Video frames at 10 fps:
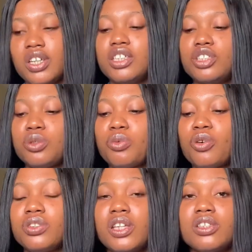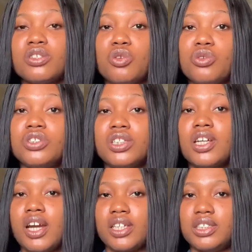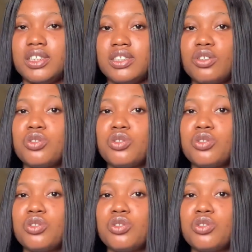This soap contains kojic acid.